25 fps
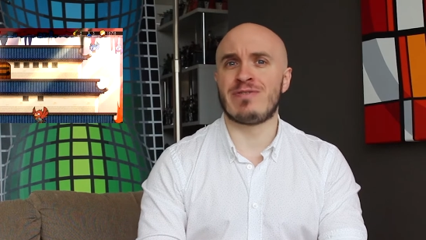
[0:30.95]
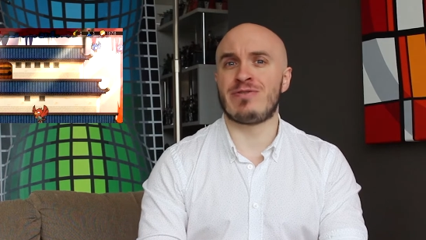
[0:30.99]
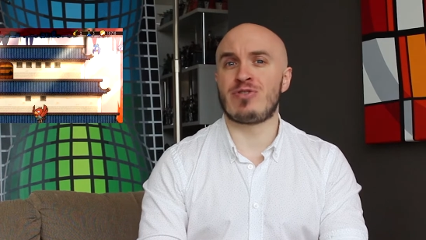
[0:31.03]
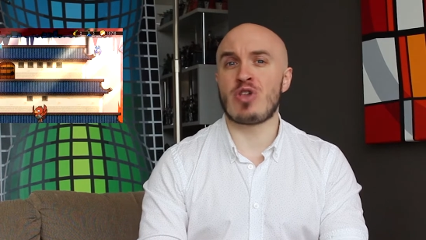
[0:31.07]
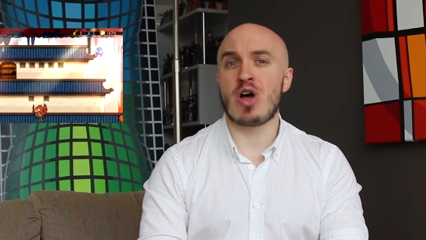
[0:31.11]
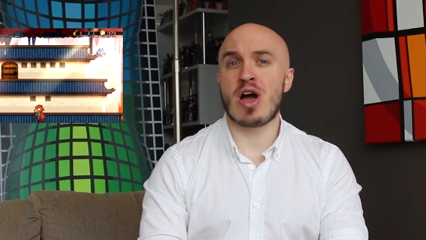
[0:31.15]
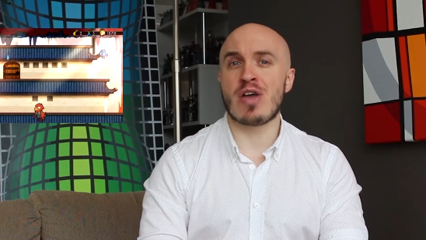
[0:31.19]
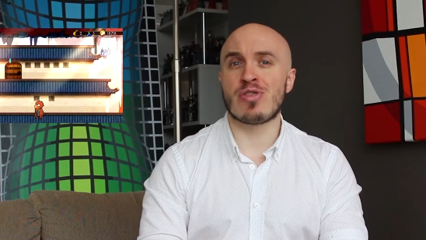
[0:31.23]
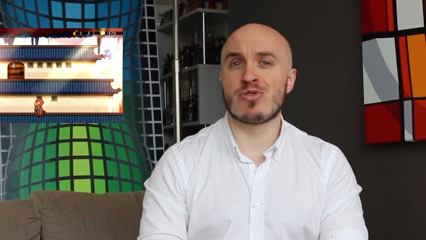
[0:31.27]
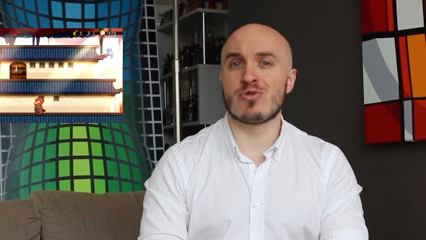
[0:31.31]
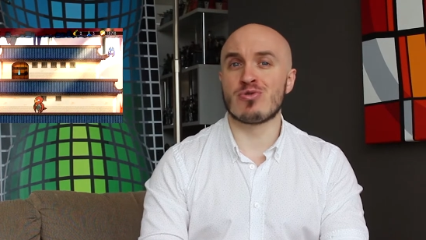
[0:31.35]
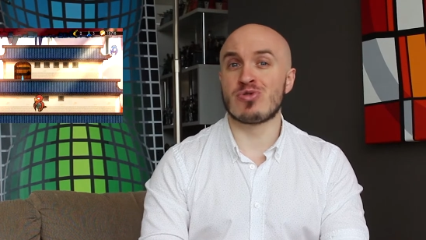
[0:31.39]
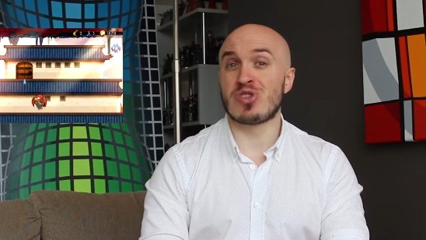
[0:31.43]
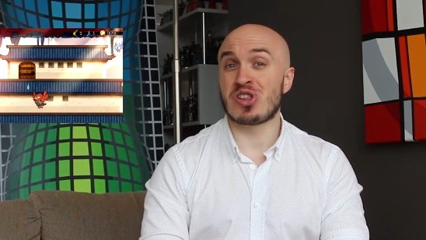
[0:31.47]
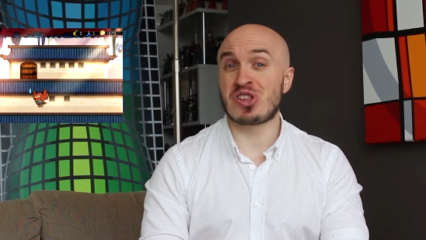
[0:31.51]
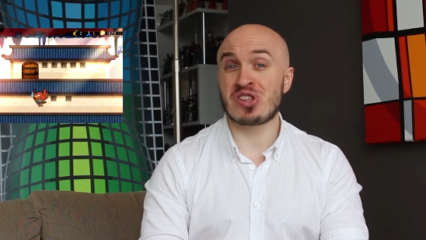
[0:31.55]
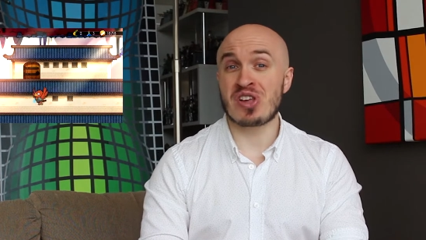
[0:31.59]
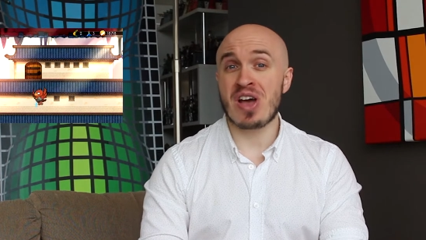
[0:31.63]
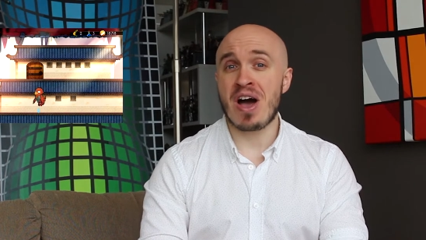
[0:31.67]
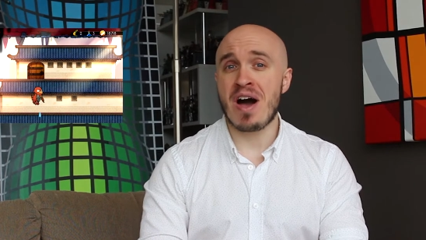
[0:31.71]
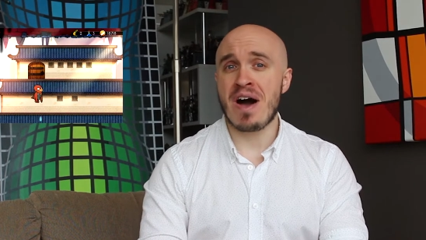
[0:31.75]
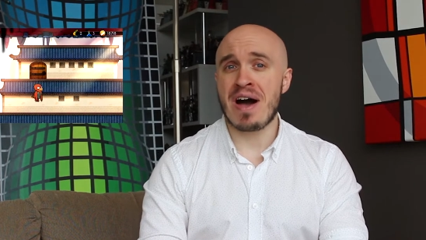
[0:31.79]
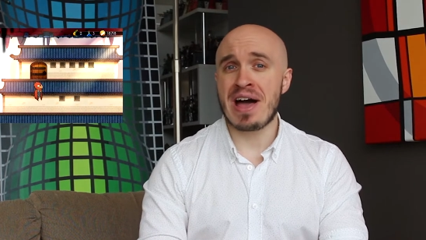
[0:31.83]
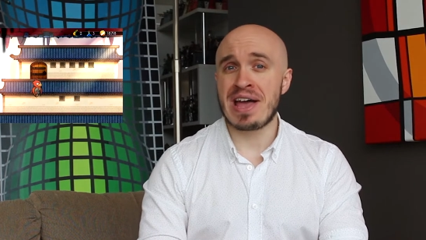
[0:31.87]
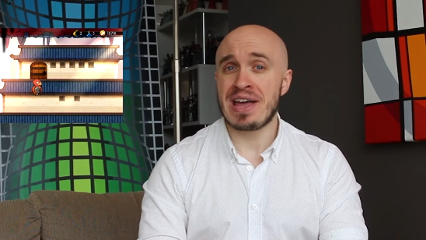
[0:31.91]
fly through the
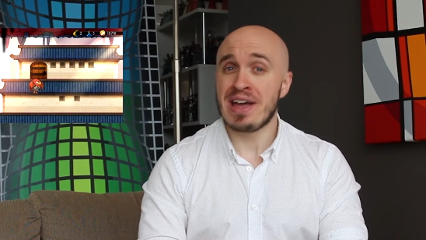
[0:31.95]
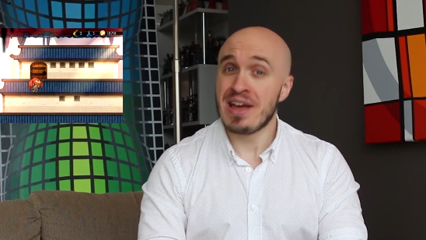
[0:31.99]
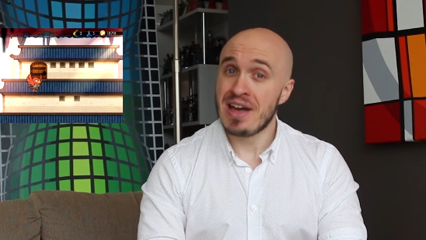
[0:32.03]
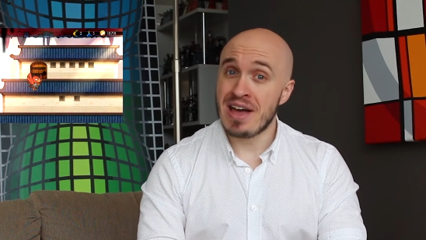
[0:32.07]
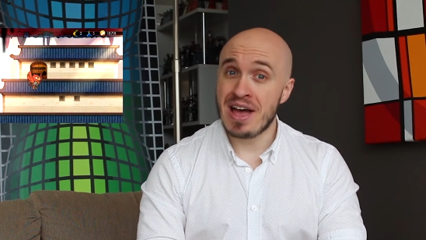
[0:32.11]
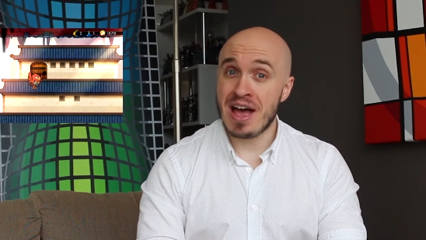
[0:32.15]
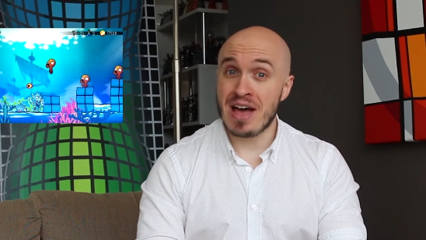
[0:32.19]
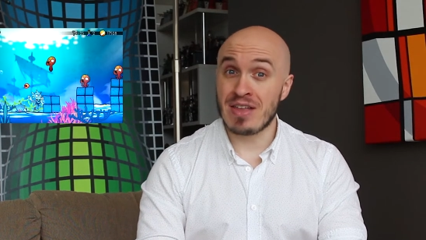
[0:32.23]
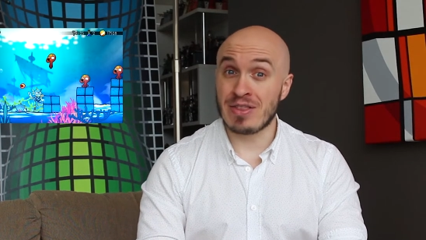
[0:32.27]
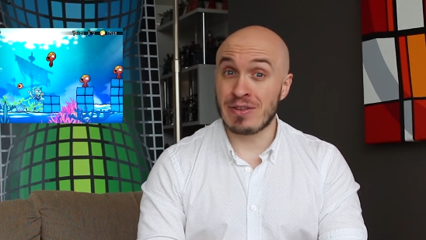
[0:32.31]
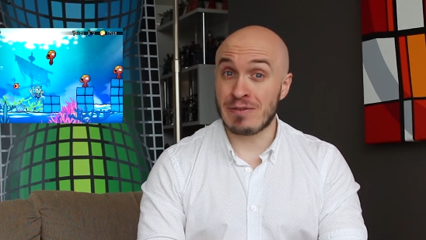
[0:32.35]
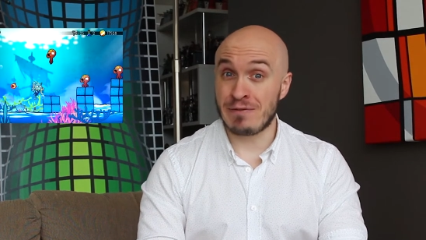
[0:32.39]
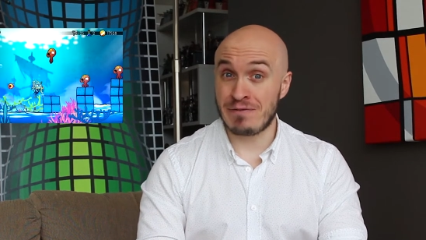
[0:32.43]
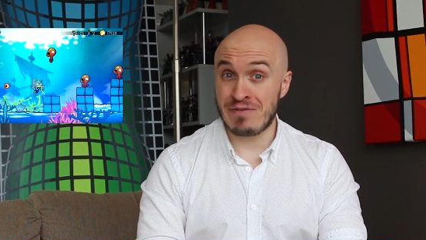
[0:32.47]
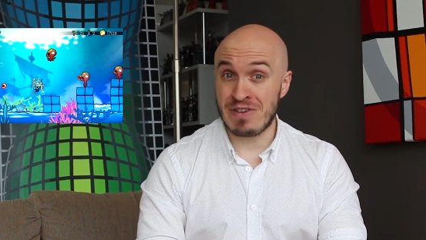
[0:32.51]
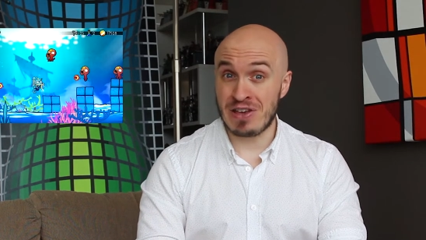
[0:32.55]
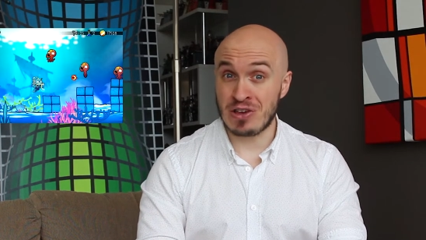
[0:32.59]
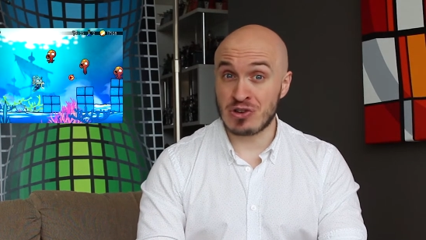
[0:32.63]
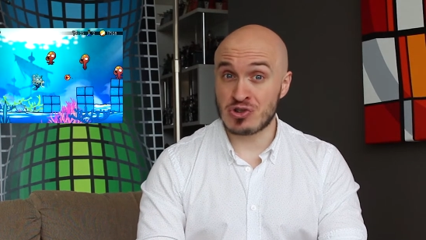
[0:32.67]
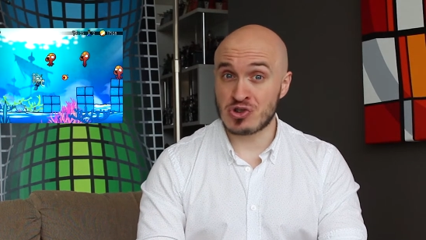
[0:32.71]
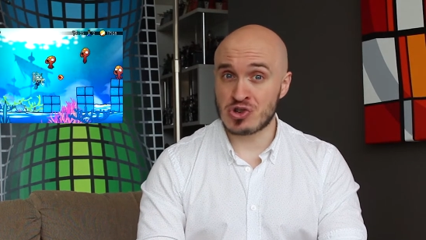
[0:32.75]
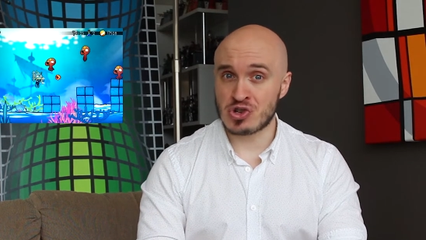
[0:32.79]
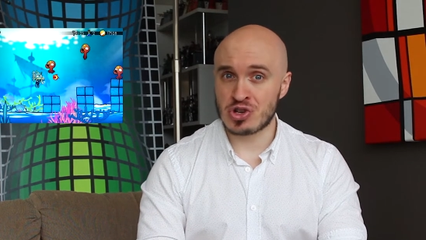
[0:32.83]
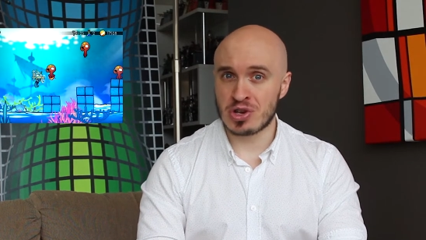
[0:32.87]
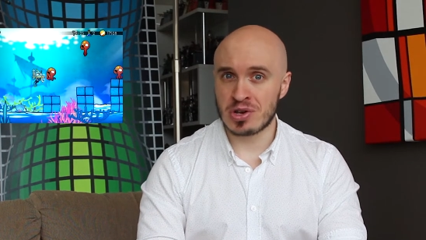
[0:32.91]
sky, and the
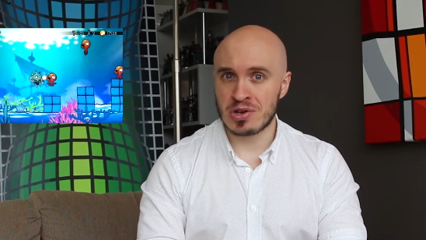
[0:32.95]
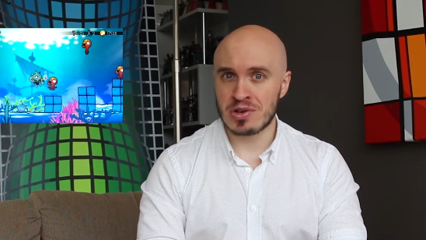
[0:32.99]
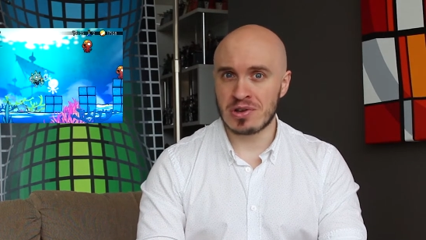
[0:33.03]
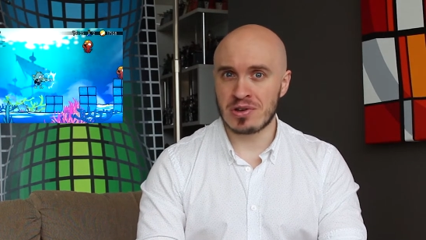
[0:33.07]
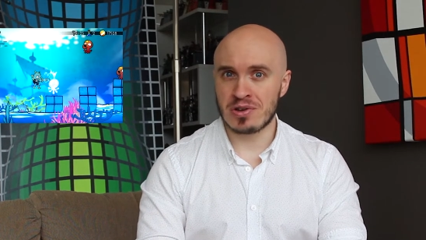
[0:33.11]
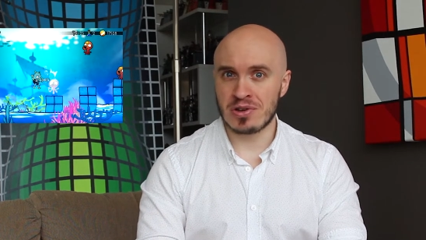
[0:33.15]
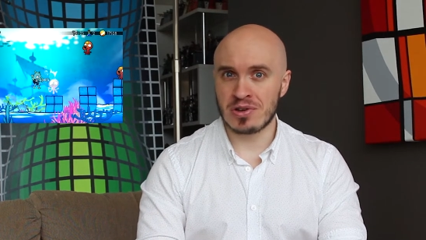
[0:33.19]
fish